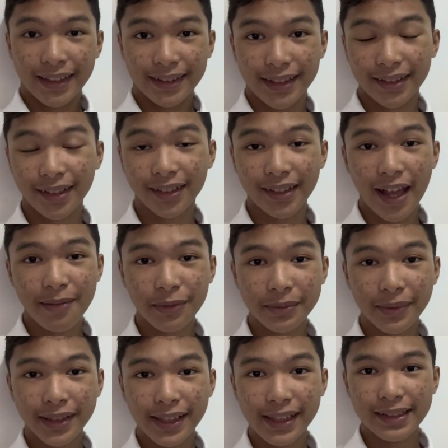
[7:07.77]
This is Simon
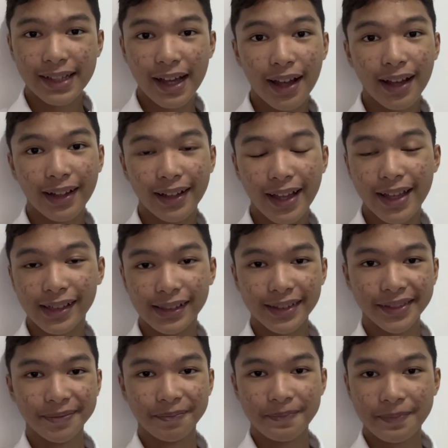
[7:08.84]
Medina,
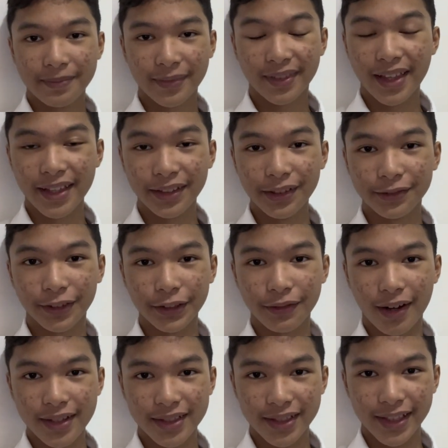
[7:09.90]
and thank you for
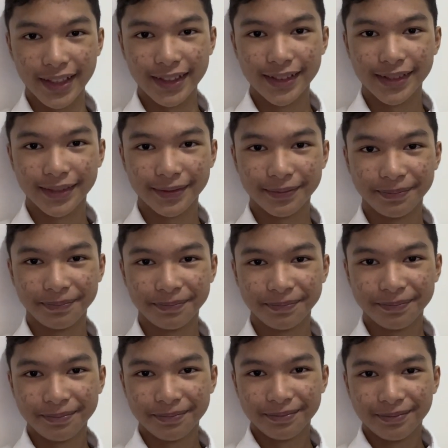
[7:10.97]
watching.
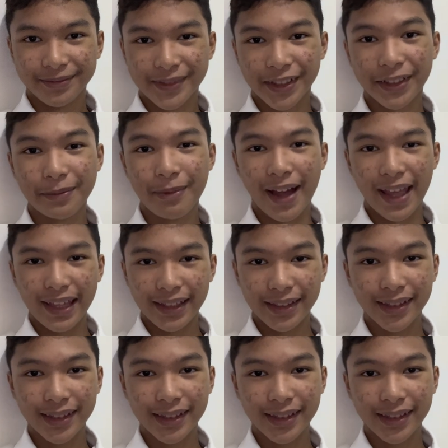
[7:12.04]
Goodbye.